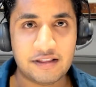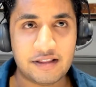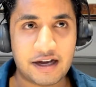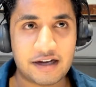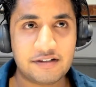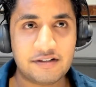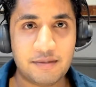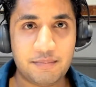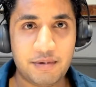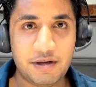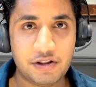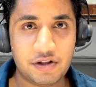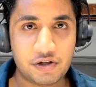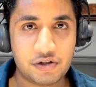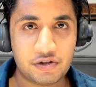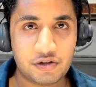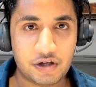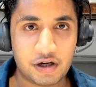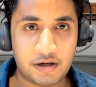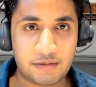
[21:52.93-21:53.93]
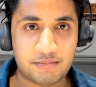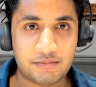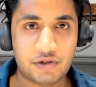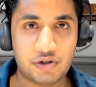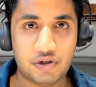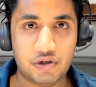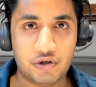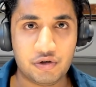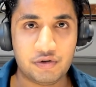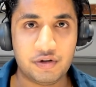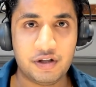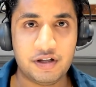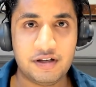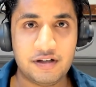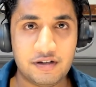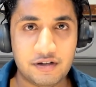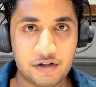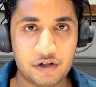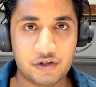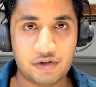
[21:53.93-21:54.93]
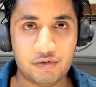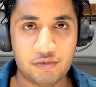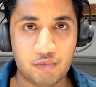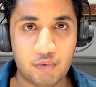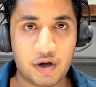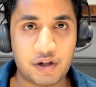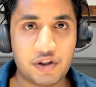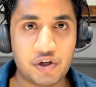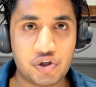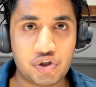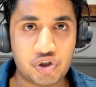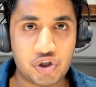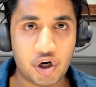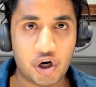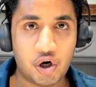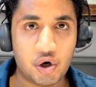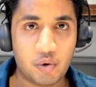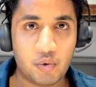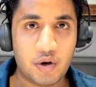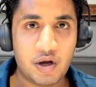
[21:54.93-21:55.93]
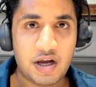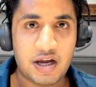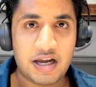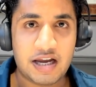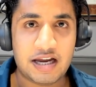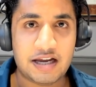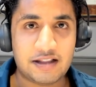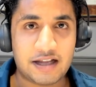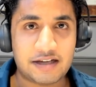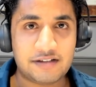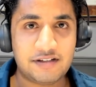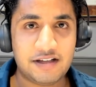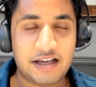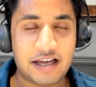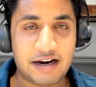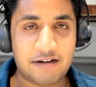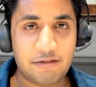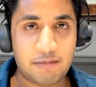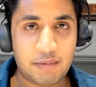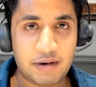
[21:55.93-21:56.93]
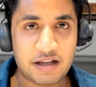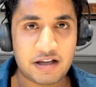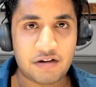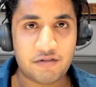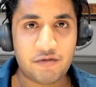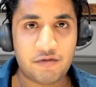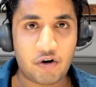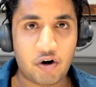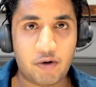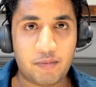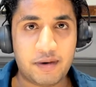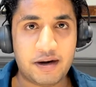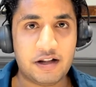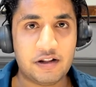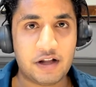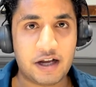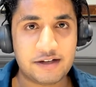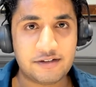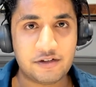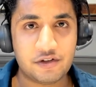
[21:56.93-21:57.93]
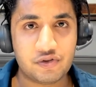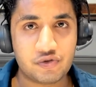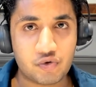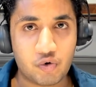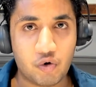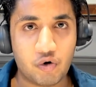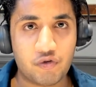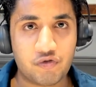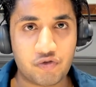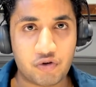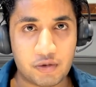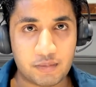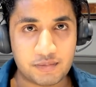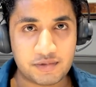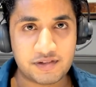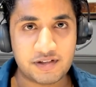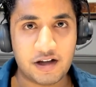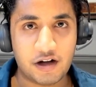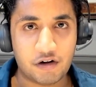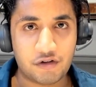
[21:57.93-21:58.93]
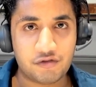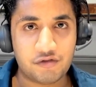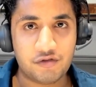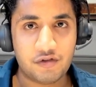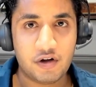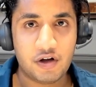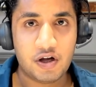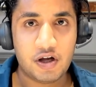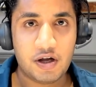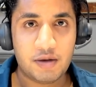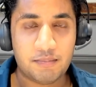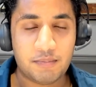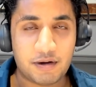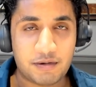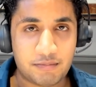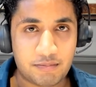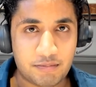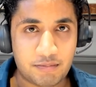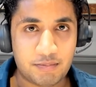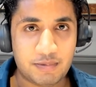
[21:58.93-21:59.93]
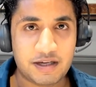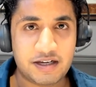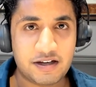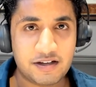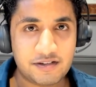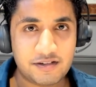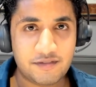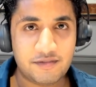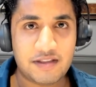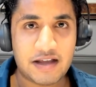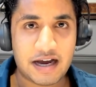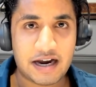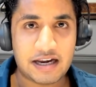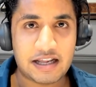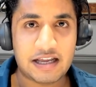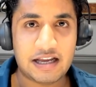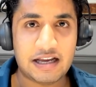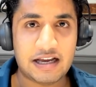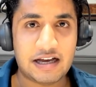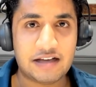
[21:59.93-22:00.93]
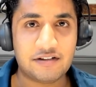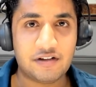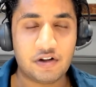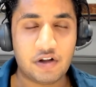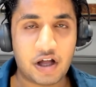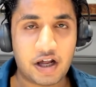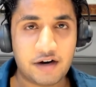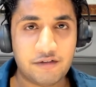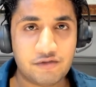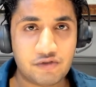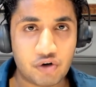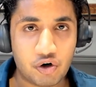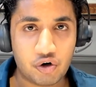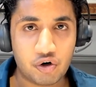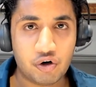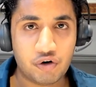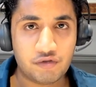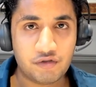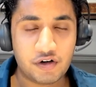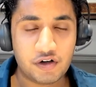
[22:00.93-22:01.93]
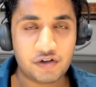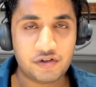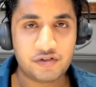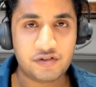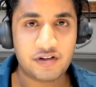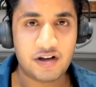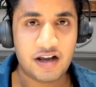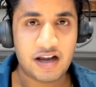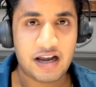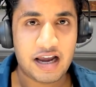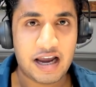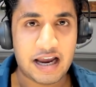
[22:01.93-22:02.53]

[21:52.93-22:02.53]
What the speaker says: He likes to be the run the show. He likes to get everybody involved, and he likes to score for himself. But because of that, he has a lot of turnovers